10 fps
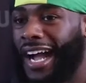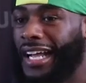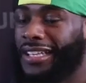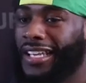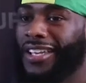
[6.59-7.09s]

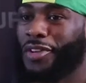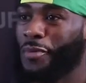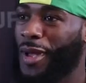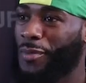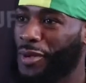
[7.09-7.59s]
I think you
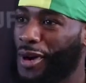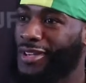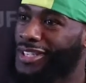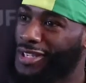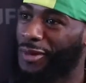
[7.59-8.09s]
might be
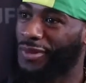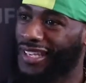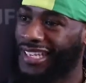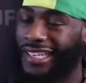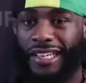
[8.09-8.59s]
onto
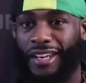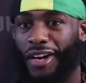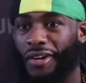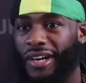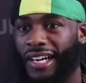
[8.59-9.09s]
something.
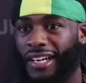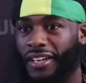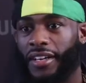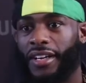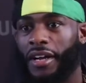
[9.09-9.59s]

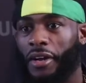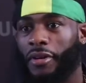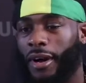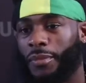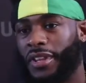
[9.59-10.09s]

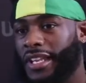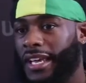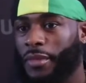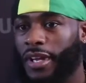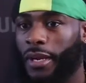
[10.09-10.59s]
Come
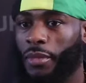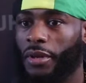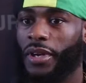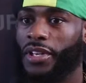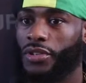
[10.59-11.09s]
tonight, man, I'm
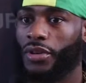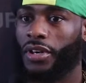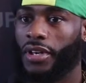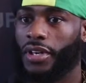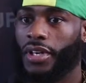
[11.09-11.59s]
gonna make
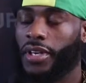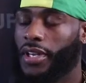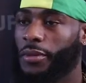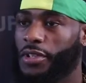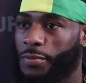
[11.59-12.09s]
sure
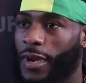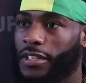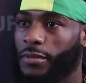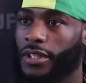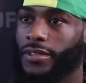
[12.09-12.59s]
he
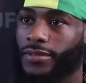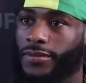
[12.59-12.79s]
respects me.